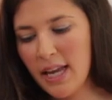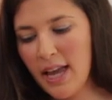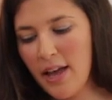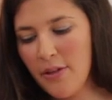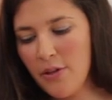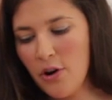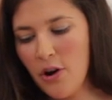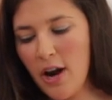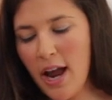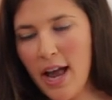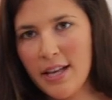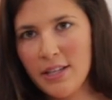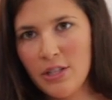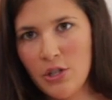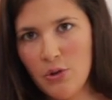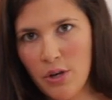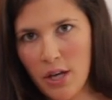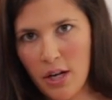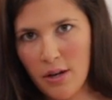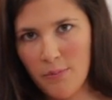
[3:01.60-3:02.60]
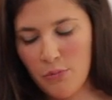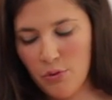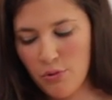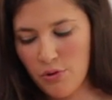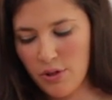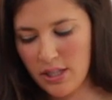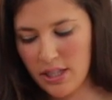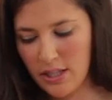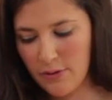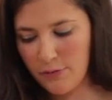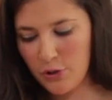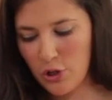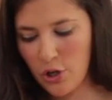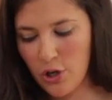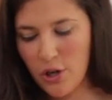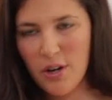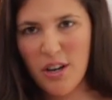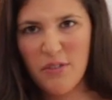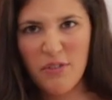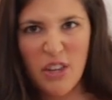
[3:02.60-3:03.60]
together as you get them through the
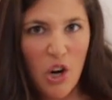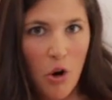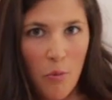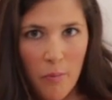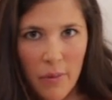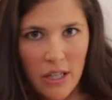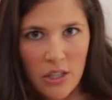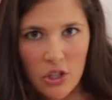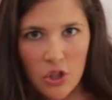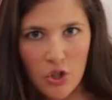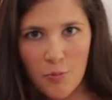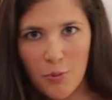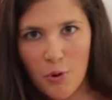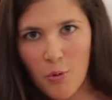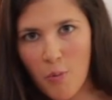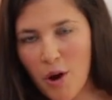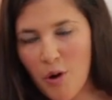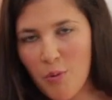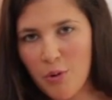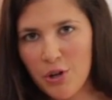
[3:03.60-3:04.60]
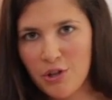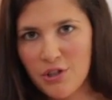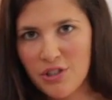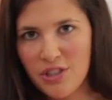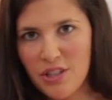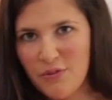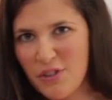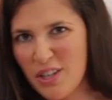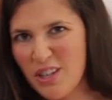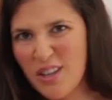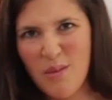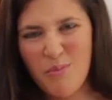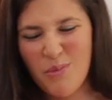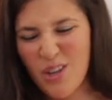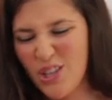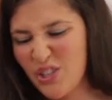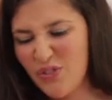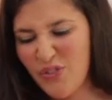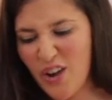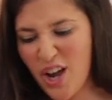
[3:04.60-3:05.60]
sifter. If they don't mix super well when you're sifting them,
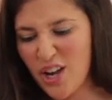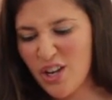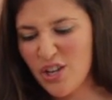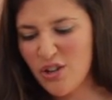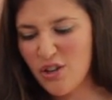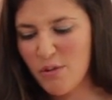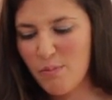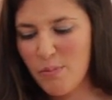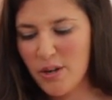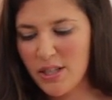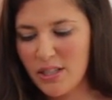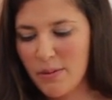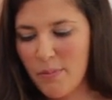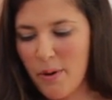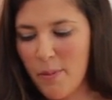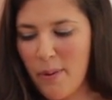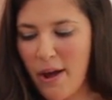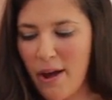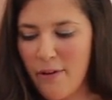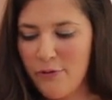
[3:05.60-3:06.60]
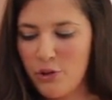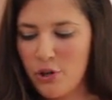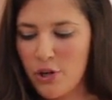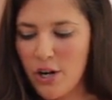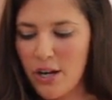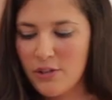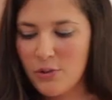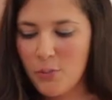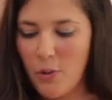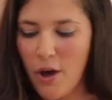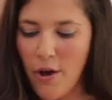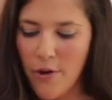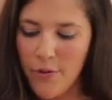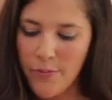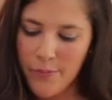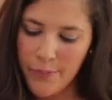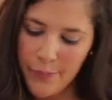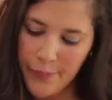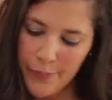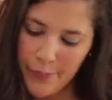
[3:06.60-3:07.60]
that's fine. You can mix them up after as well.